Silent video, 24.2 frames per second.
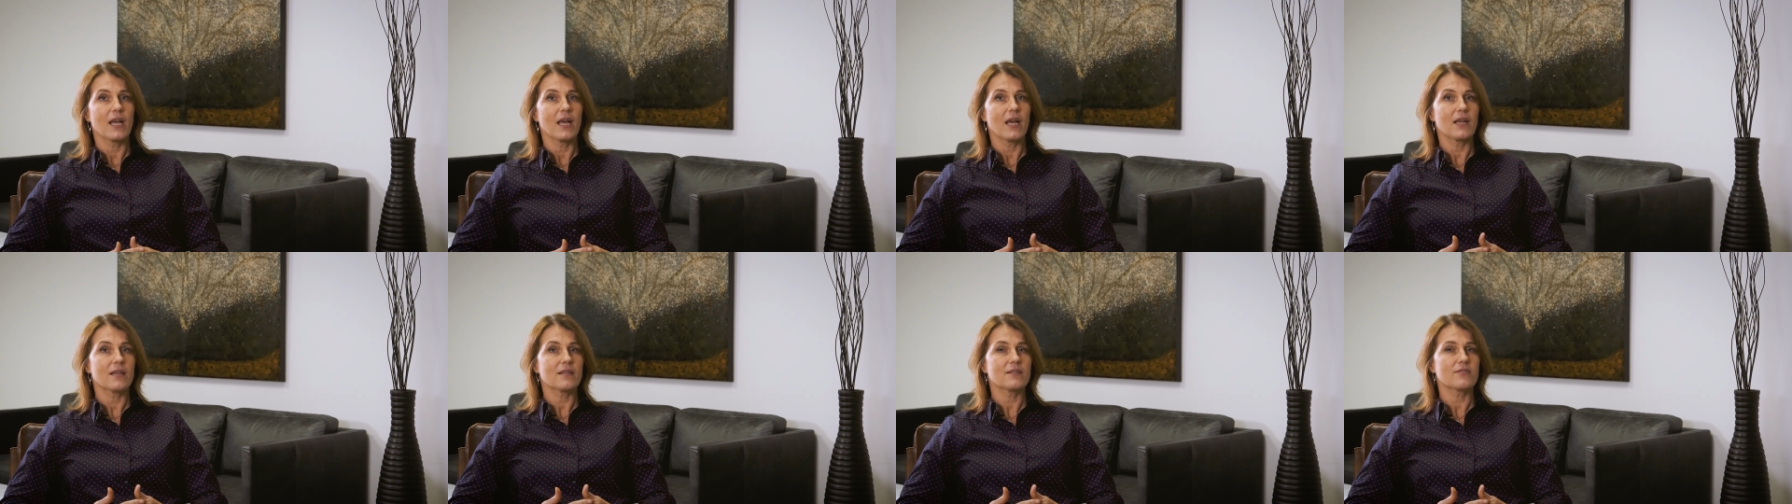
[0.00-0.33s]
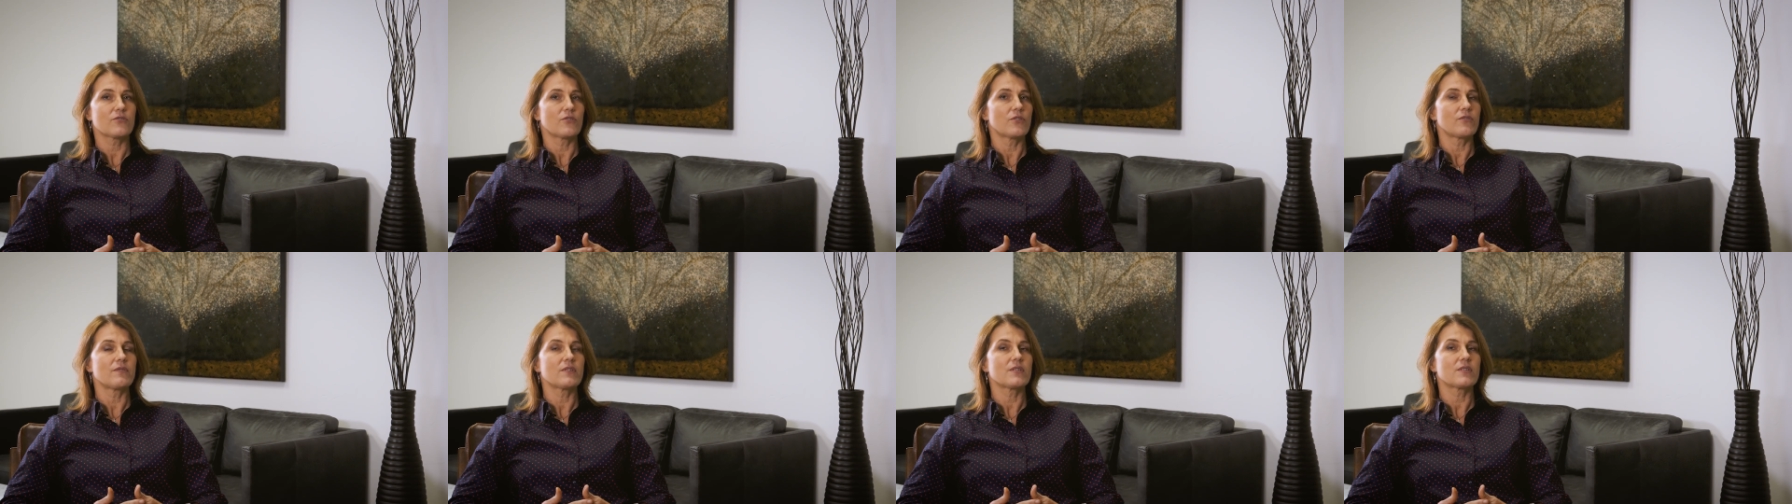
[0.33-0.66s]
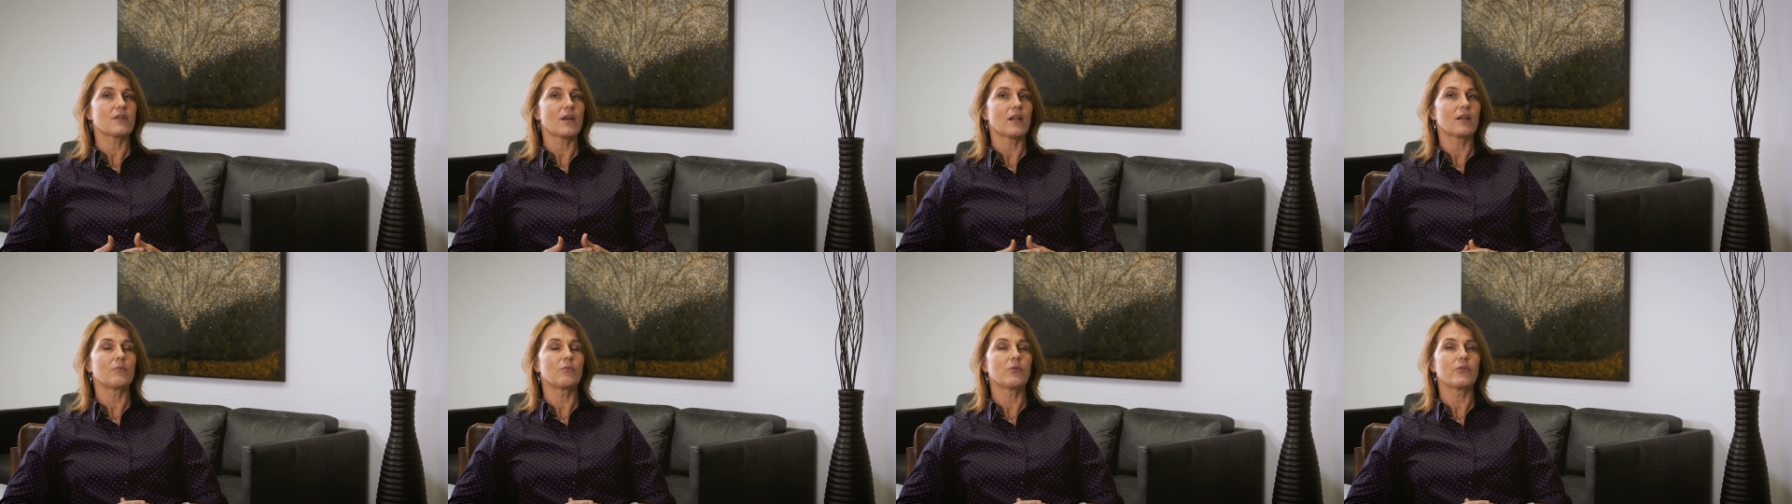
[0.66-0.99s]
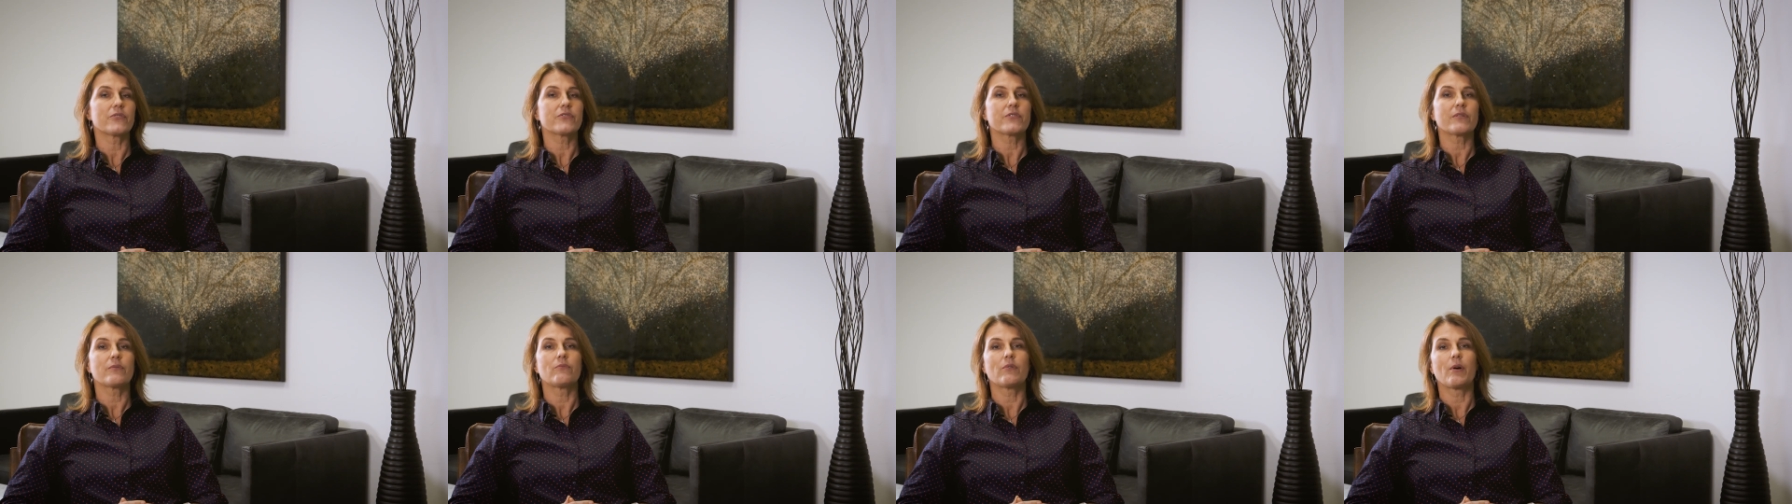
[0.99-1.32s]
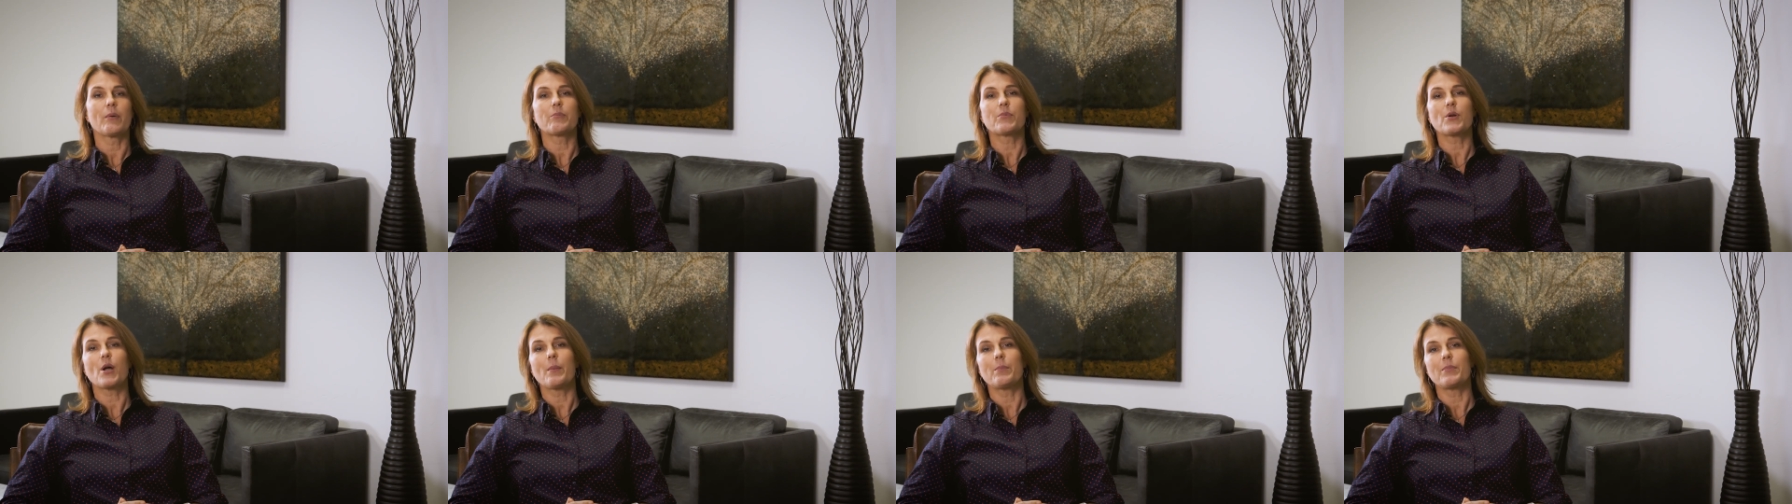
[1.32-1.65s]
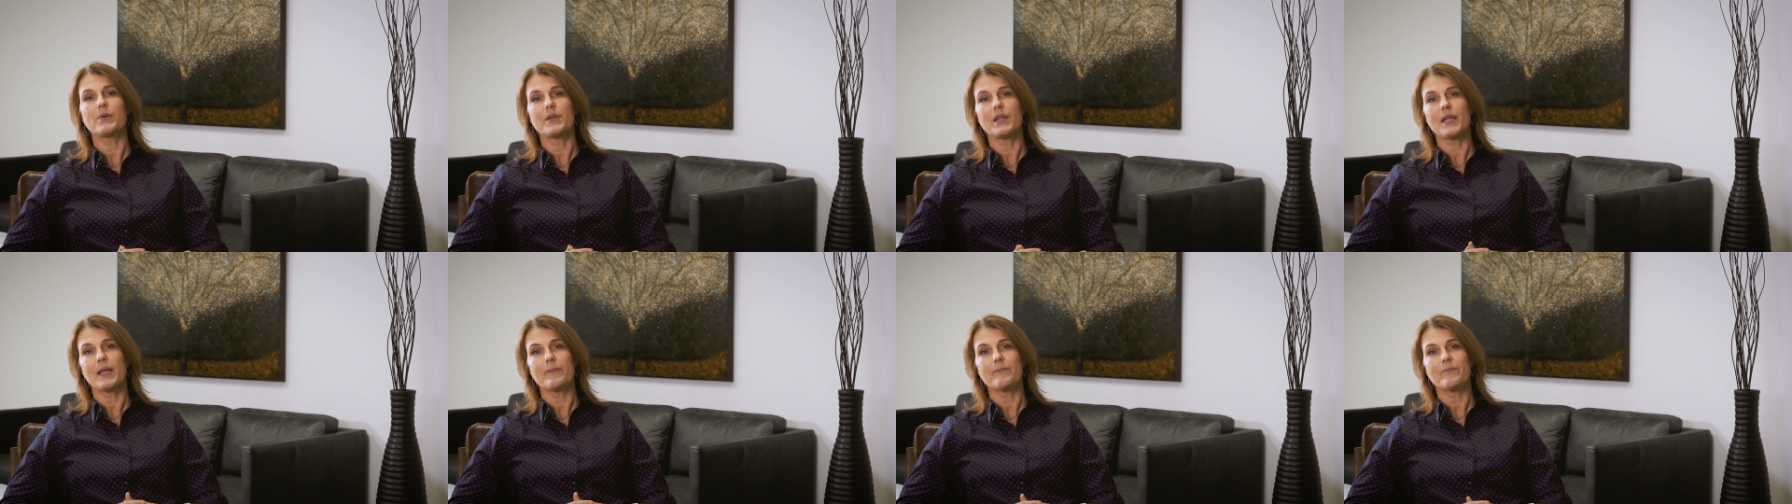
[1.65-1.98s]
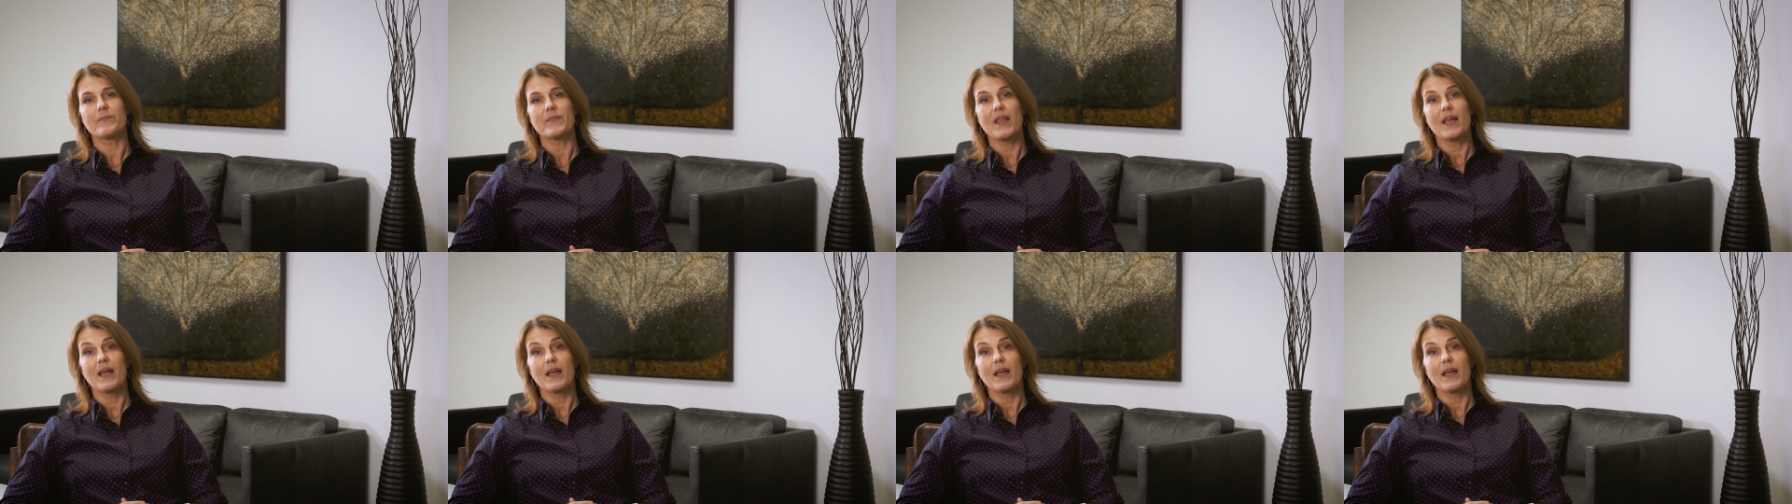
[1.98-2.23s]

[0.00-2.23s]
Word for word: as service animals in one property?